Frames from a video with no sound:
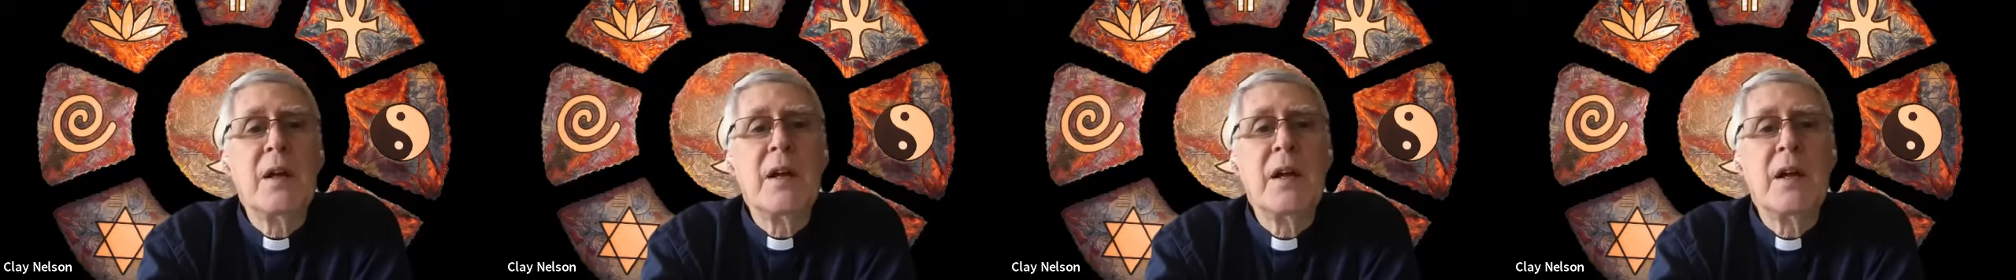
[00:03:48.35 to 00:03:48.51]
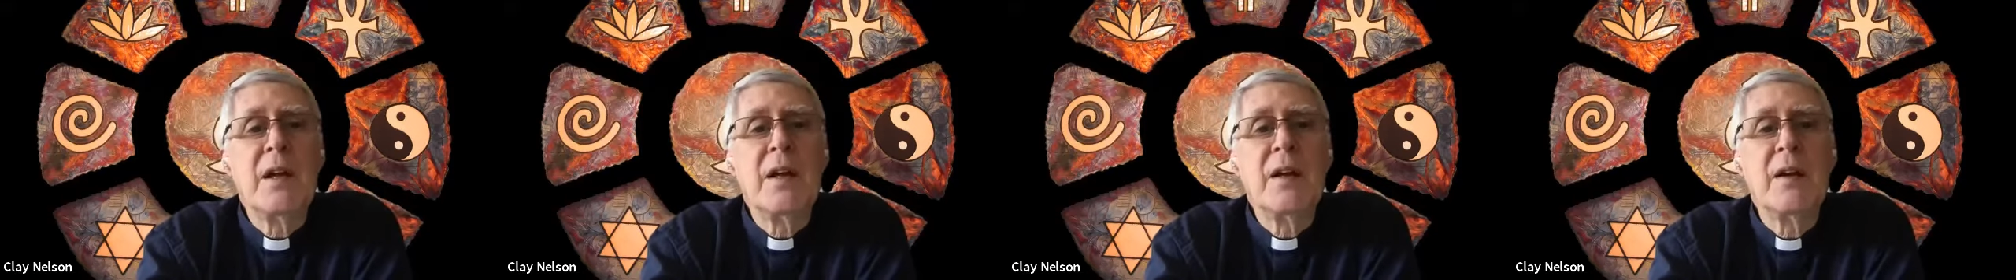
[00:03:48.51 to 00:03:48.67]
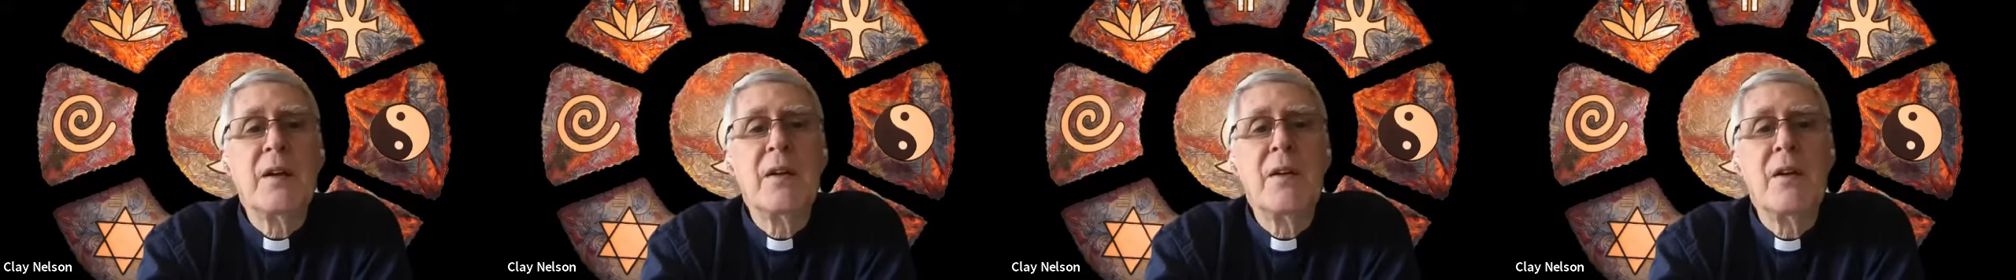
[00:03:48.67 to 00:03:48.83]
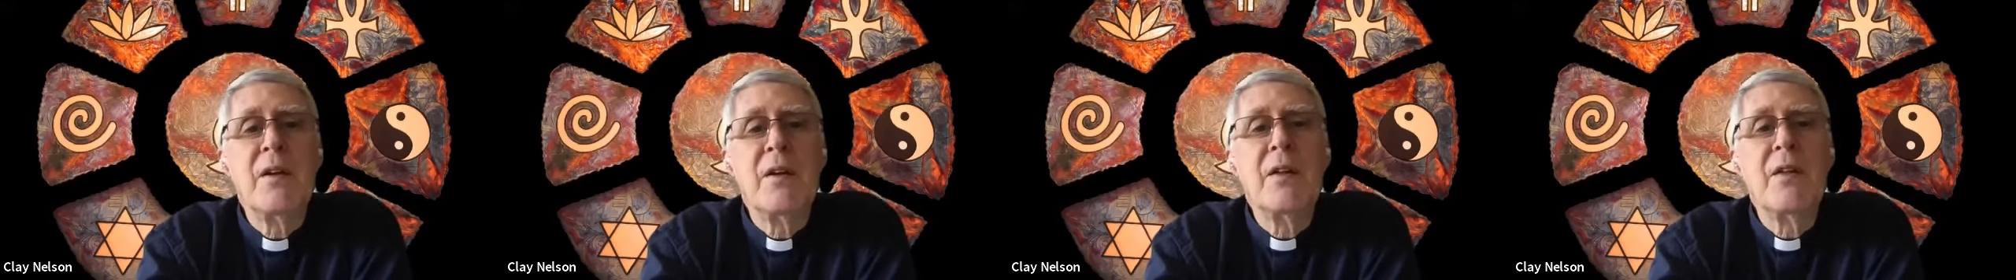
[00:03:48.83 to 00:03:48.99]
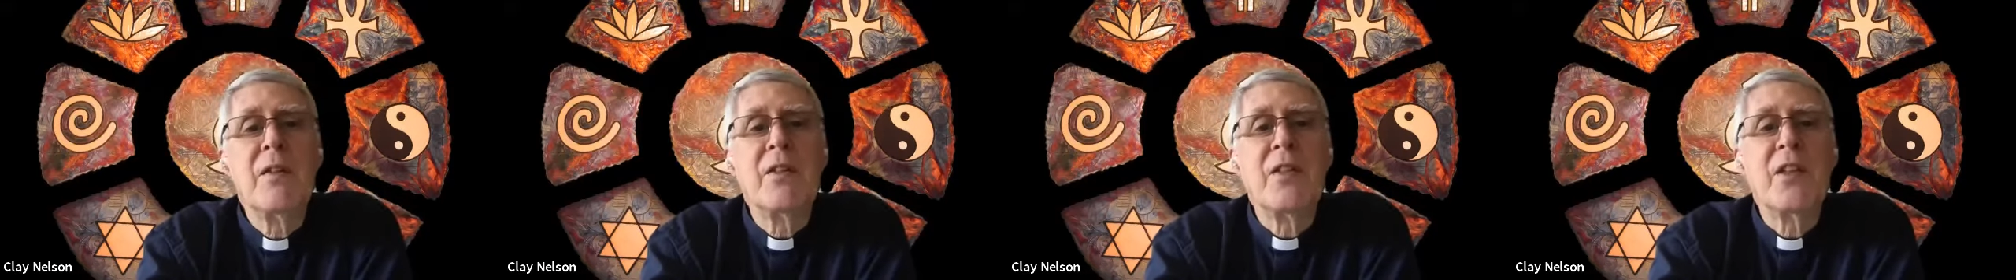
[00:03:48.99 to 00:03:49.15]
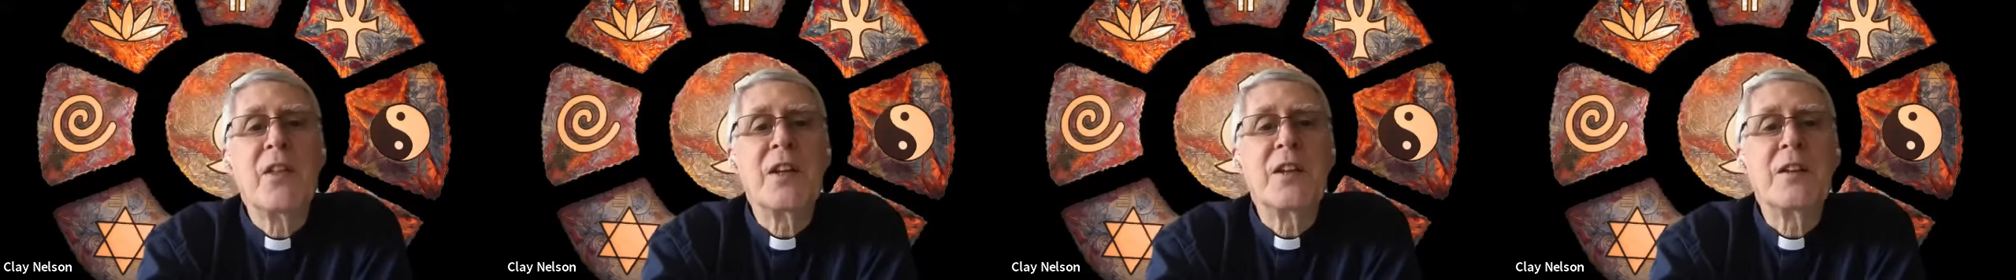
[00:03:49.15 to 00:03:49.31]
and
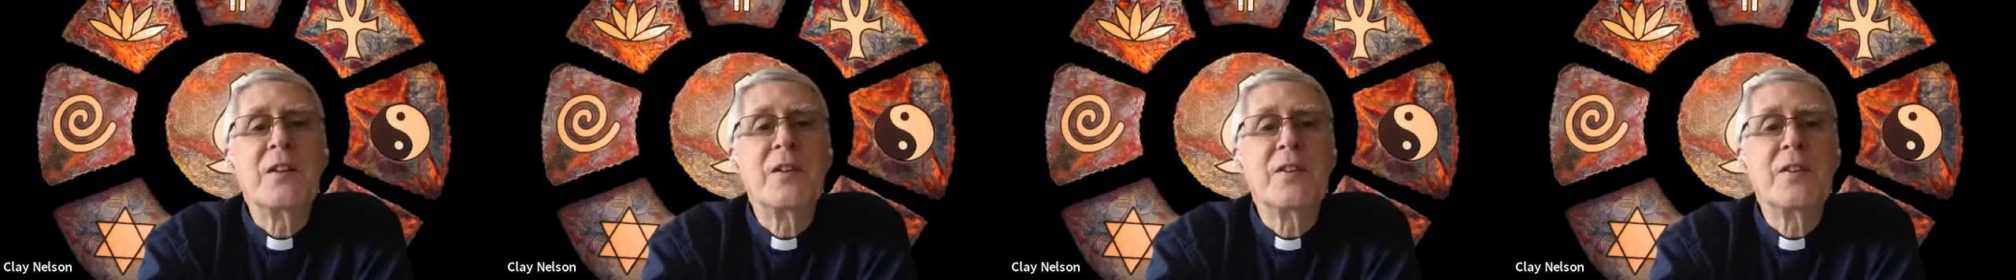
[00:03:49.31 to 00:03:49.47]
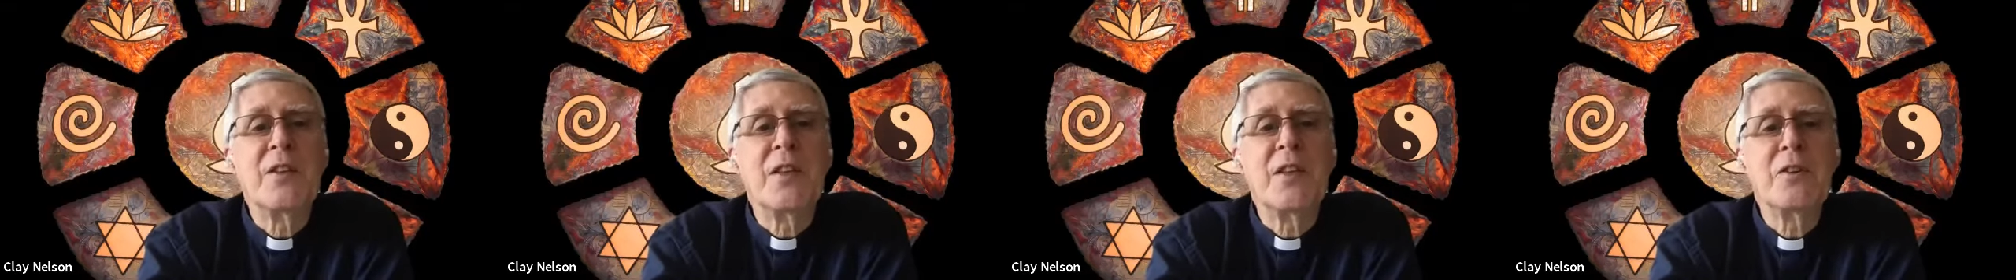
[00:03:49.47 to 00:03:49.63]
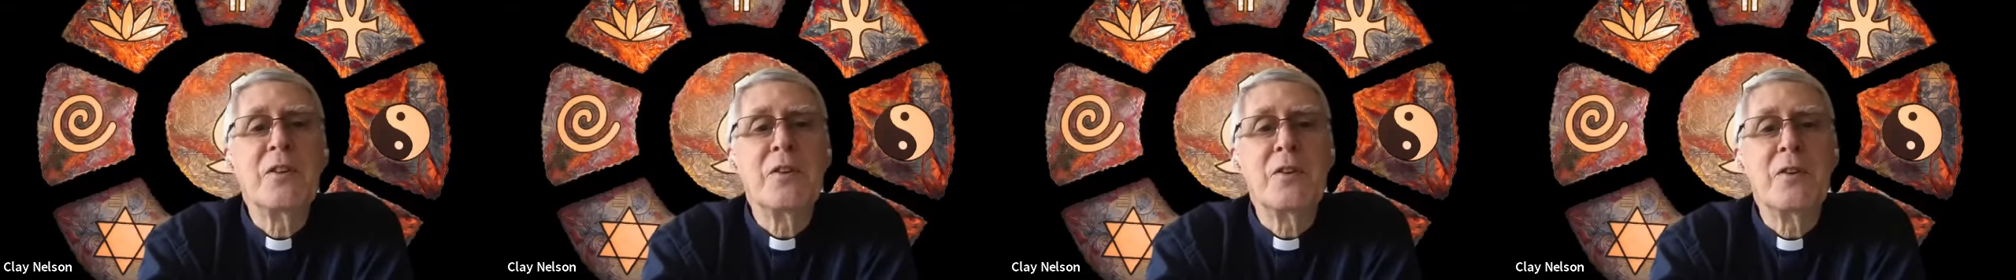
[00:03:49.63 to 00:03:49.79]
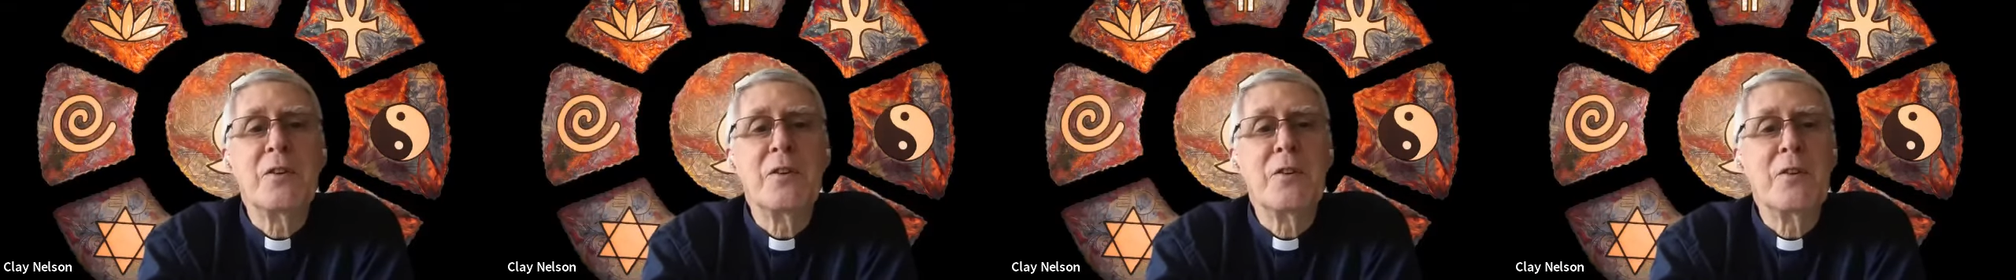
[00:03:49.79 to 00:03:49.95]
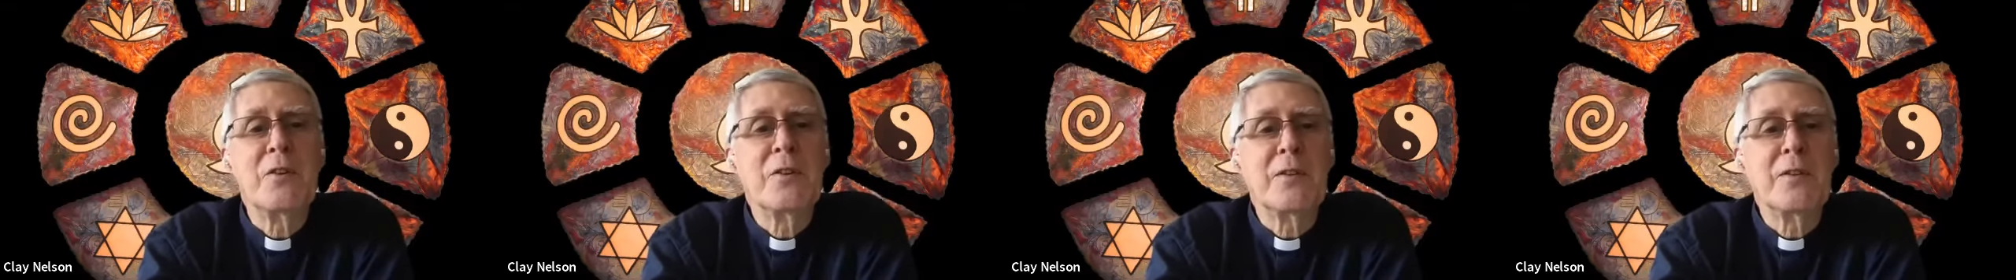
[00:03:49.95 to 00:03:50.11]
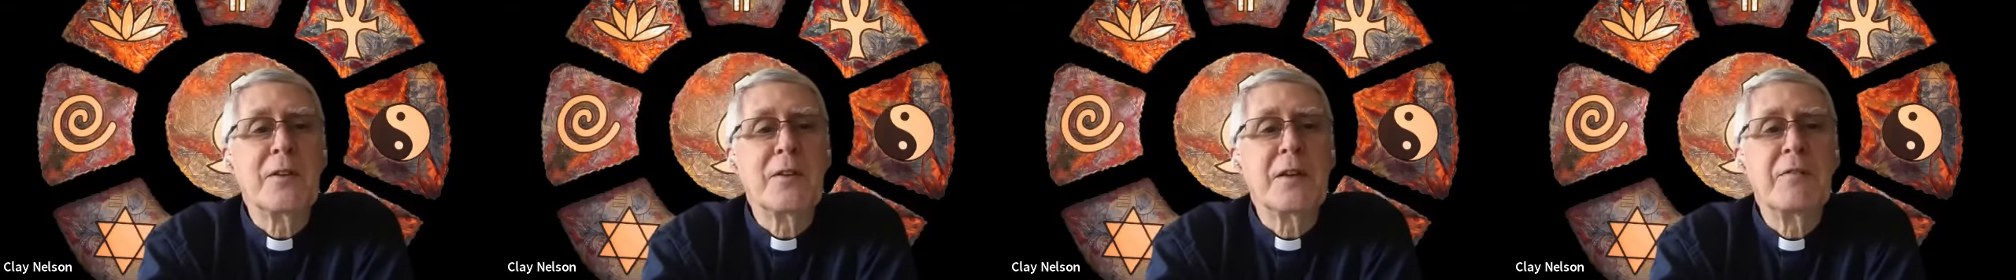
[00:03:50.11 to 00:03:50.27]
thinks this
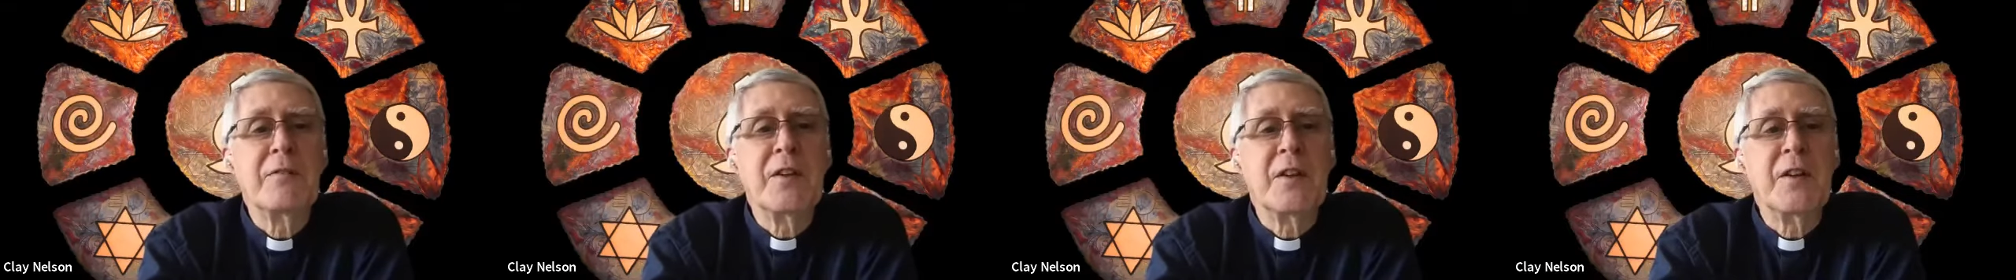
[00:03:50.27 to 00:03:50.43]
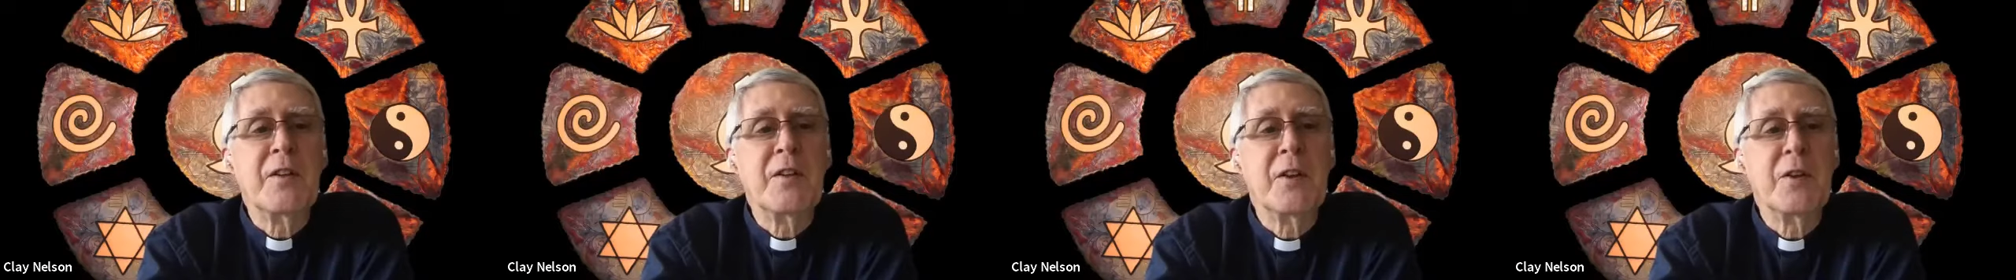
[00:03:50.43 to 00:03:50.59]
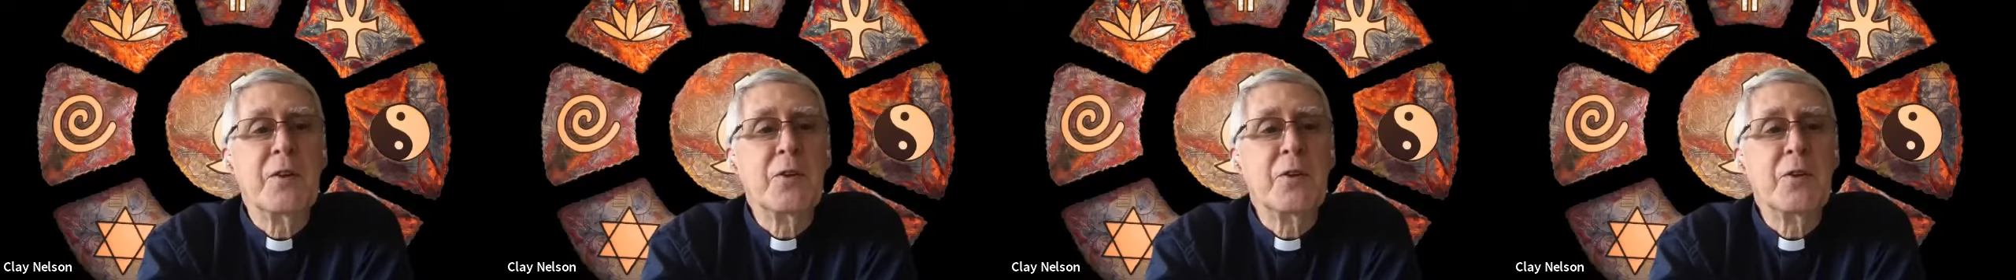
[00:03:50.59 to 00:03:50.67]
is living